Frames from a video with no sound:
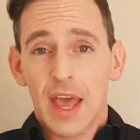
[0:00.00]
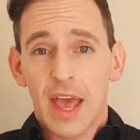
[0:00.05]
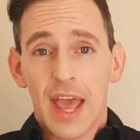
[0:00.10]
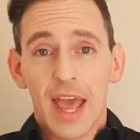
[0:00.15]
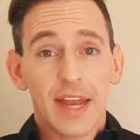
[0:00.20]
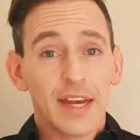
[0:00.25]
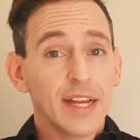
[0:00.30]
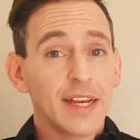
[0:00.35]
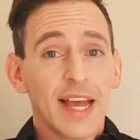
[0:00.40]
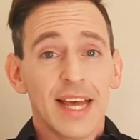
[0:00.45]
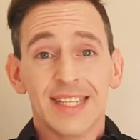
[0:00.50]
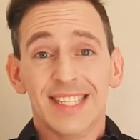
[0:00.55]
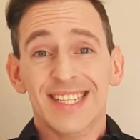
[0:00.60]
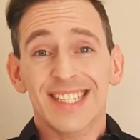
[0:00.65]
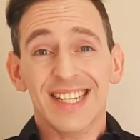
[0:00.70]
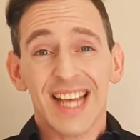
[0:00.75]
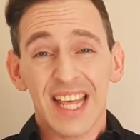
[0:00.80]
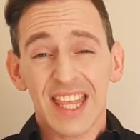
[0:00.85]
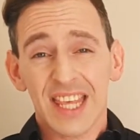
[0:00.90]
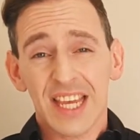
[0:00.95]
And it has
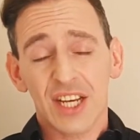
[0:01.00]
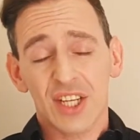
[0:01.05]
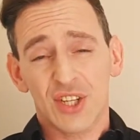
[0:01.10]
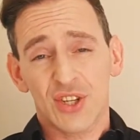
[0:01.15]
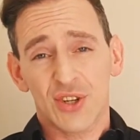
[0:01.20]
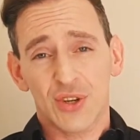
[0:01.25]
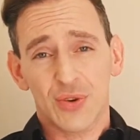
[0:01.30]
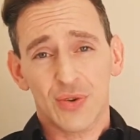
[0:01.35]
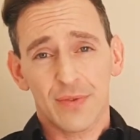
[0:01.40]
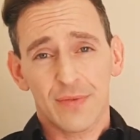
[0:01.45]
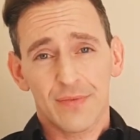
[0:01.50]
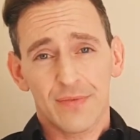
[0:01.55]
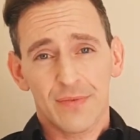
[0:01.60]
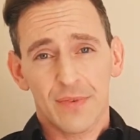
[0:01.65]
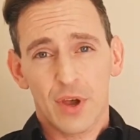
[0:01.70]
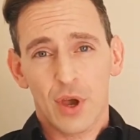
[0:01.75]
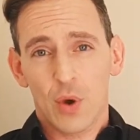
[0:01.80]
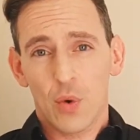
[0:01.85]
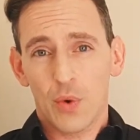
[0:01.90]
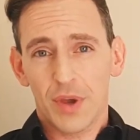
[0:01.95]
nothing to do
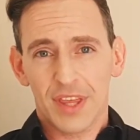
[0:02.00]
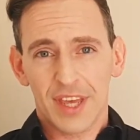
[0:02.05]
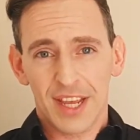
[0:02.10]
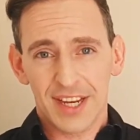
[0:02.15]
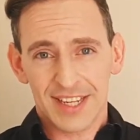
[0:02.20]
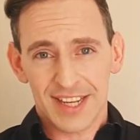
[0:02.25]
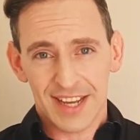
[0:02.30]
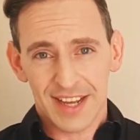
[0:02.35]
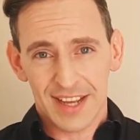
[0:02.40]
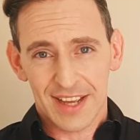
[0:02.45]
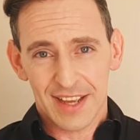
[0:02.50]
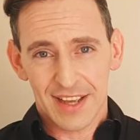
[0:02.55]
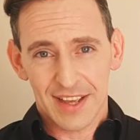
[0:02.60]
with eating.